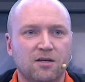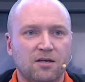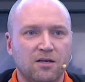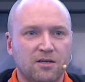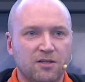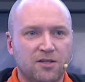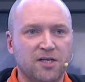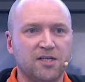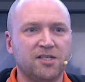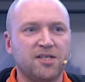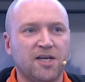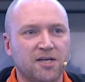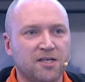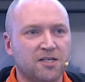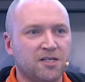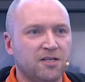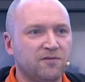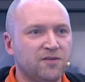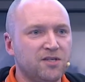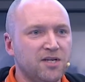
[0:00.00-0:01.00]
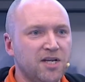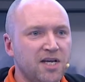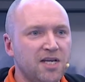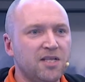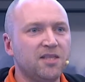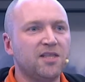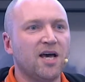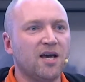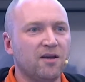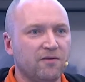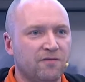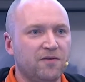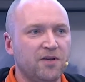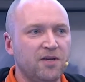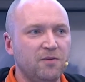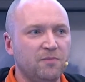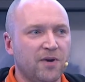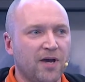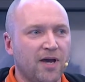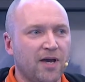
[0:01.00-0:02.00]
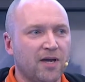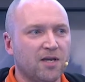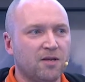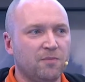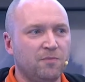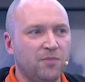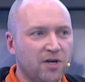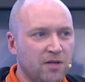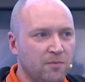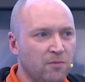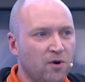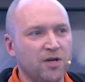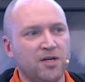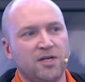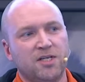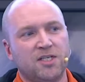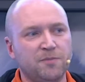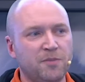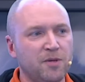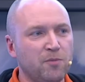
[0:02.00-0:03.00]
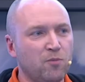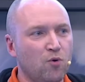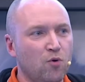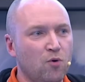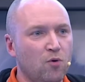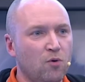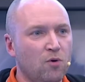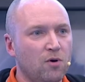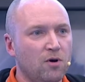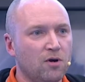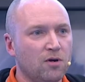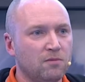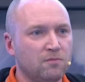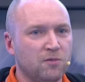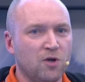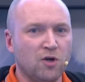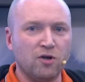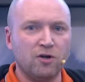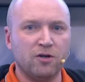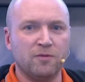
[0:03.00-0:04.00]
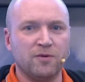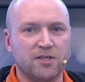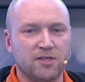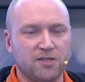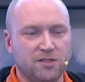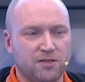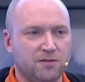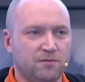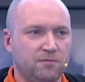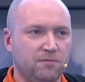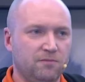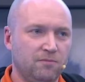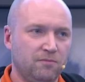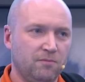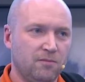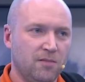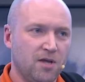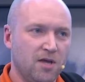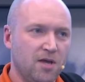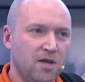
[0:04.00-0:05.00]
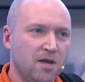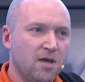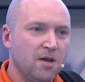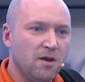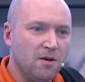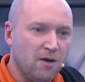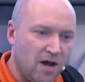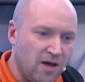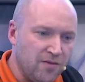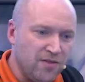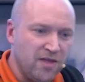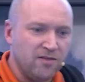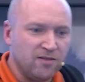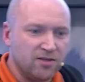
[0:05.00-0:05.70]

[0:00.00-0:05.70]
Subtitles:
the executives need that feedback, but it might need to be more anonymous. And then